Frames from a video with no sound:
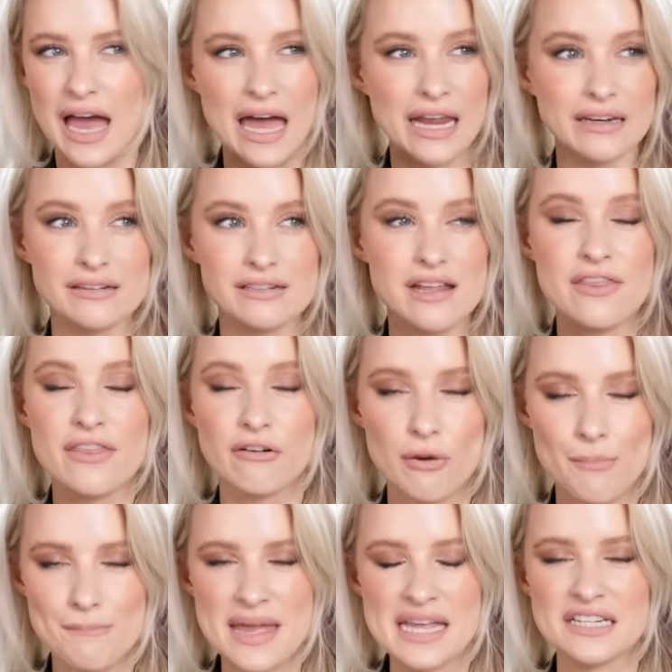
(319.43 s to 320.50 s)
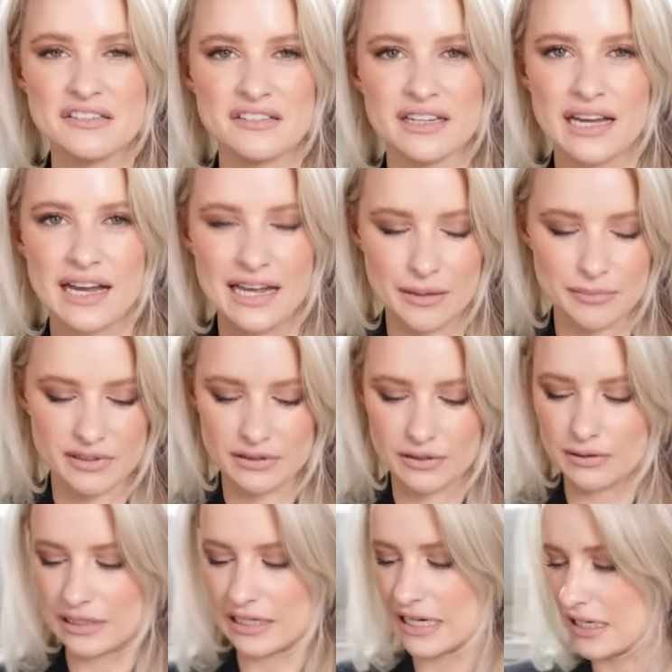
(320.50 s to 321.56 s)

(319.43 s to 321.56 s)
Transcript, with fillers: and they're amazing. I absolutely